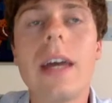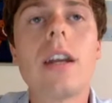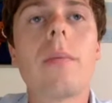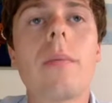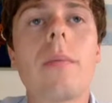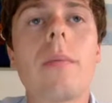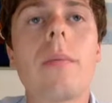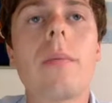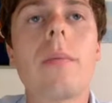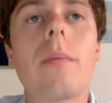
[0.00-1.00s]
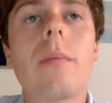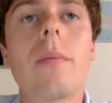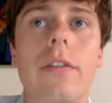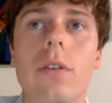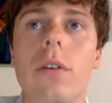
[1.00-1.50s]
The inner part of this
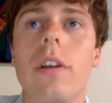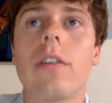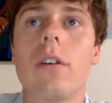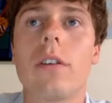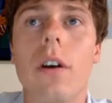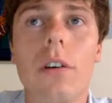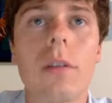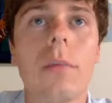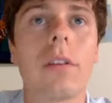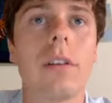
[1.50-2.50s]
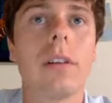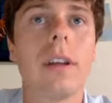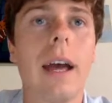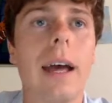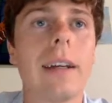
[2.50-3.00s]
fjord is known as Osterbottom,
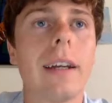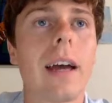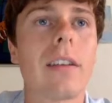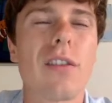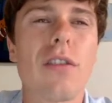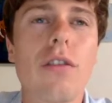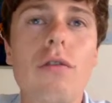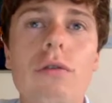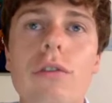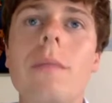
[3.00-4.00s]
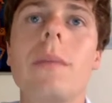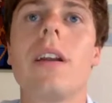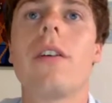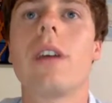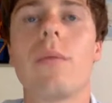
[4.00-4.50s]
and it has extremely
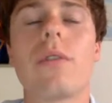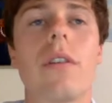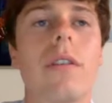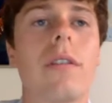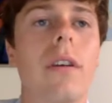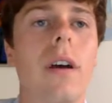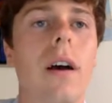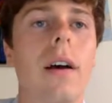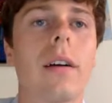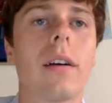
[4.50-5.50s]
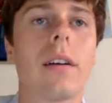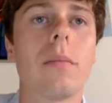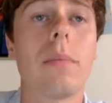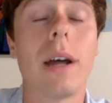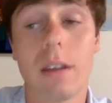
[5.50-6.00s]
low temperatures
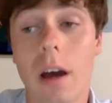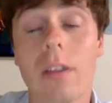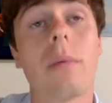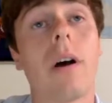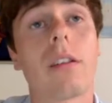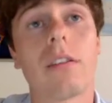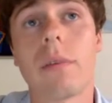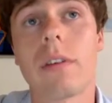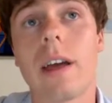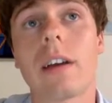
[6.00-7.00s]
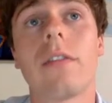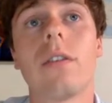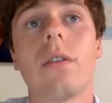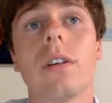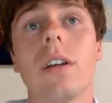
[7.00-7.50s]
compared to other parts of Porsanger
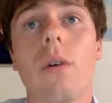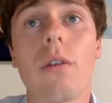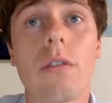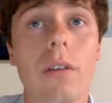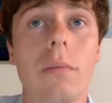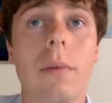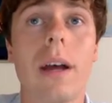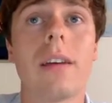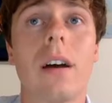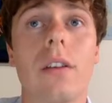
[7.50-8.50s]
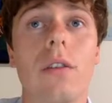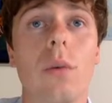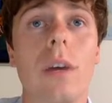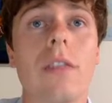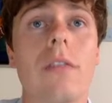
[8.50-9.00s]
fjord and also compared to other
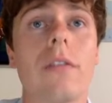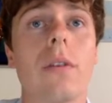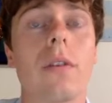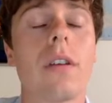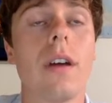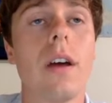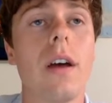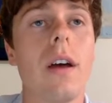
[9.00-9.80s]
Norwegian fjords.